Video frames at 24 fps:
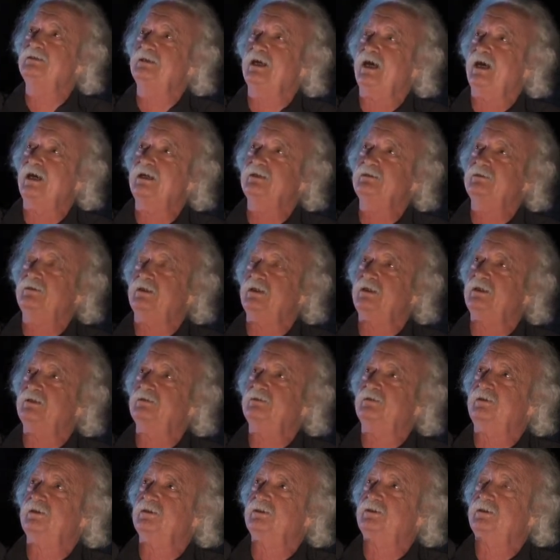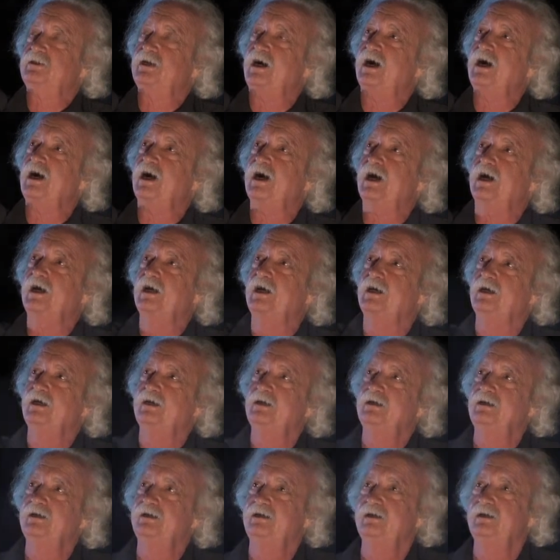as is the sky.
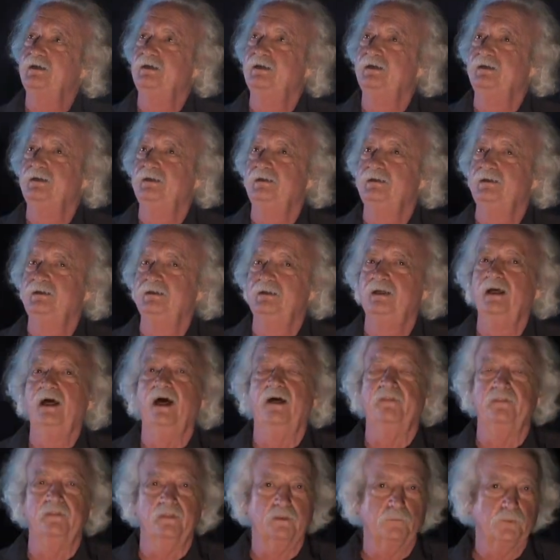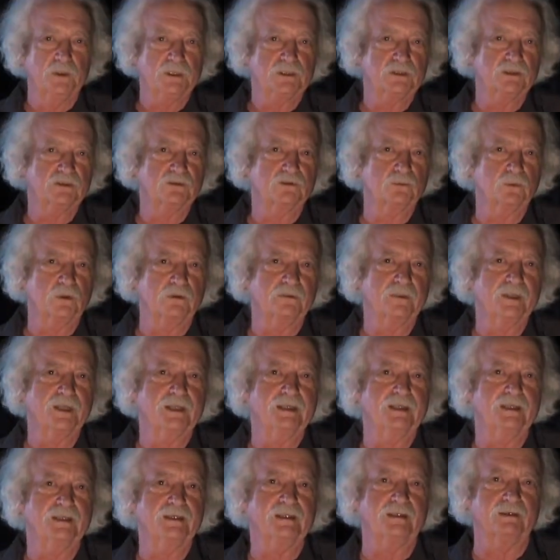And the witches will
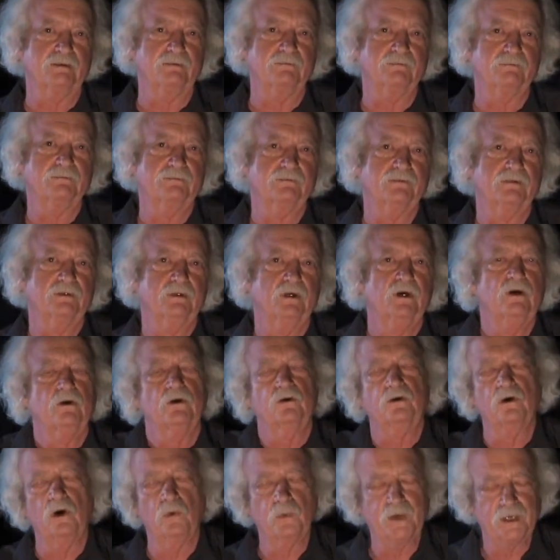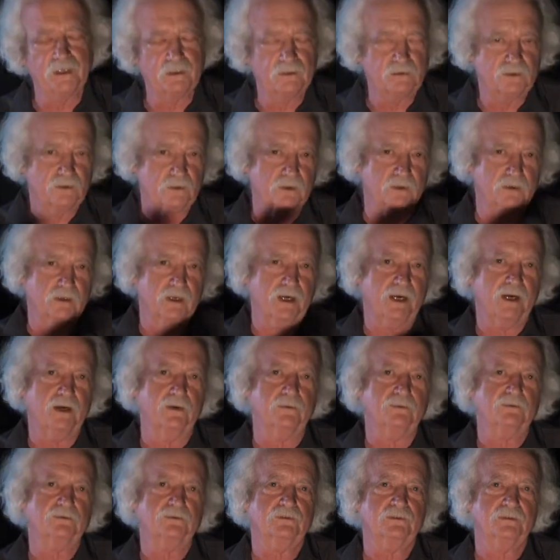then leave. Go into your
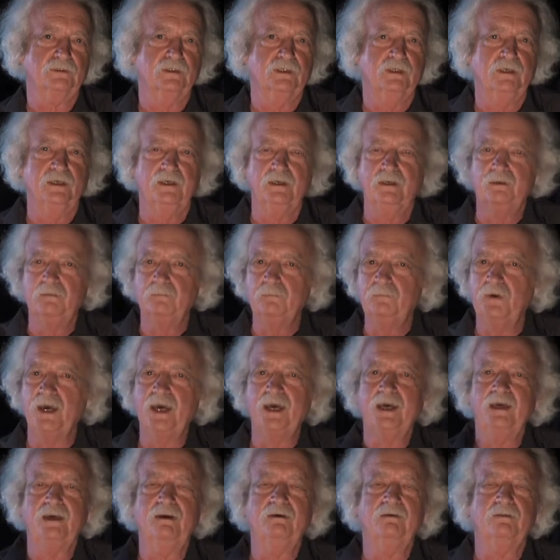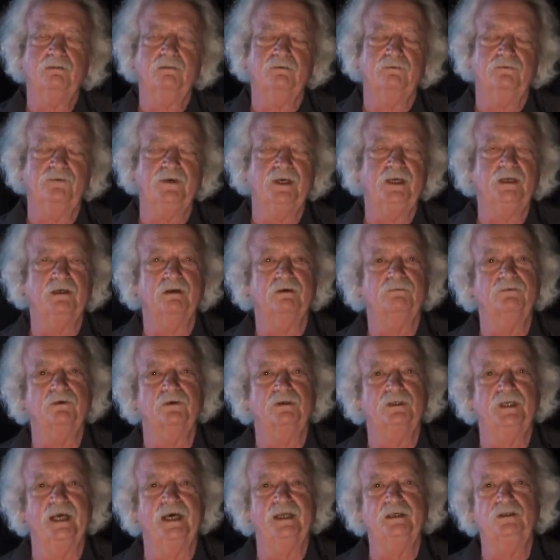house, bathe the feet of your
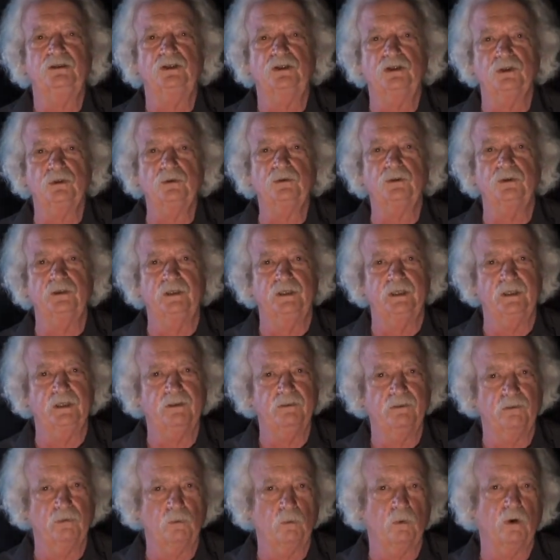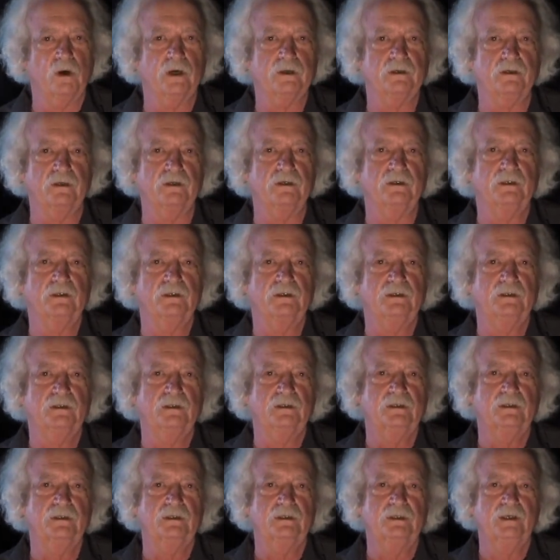dead children in the water,
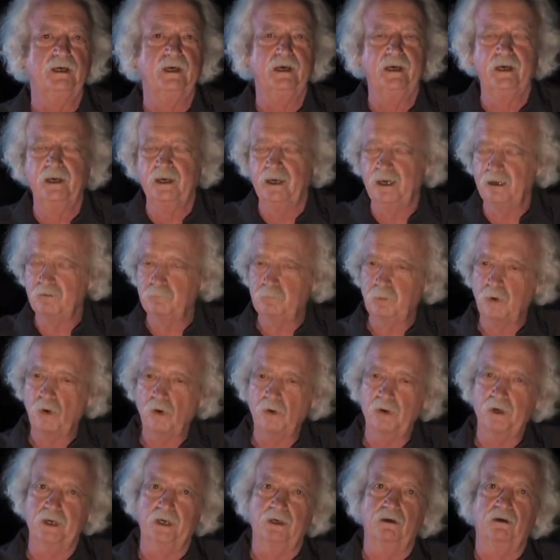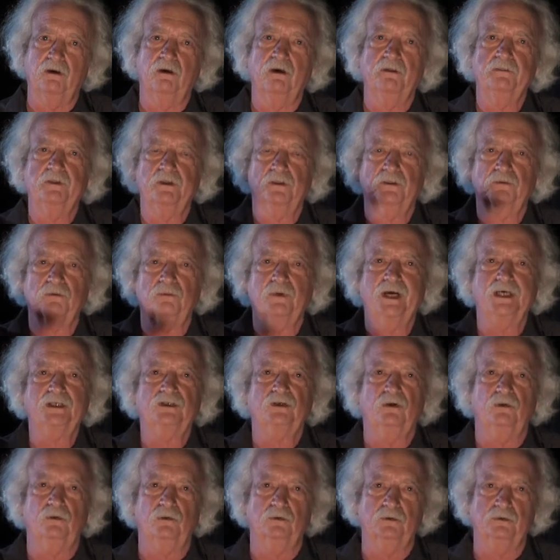and pour it on the
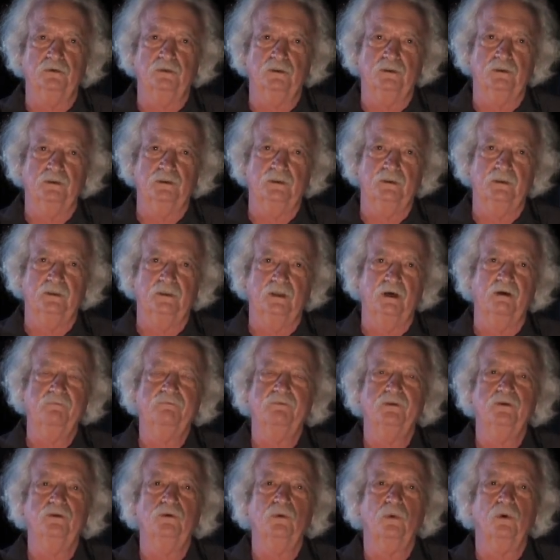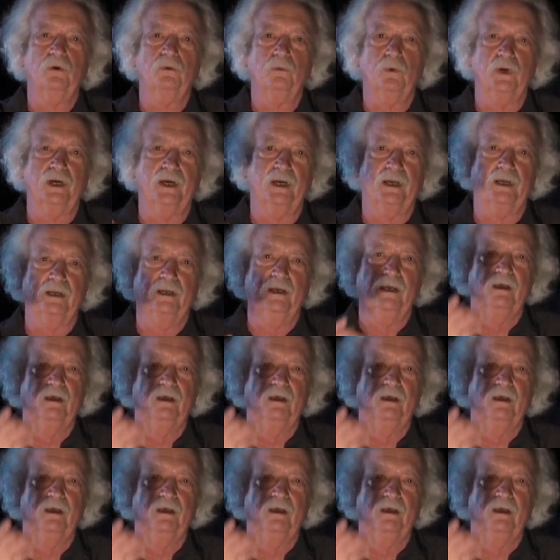threshold of the doorway.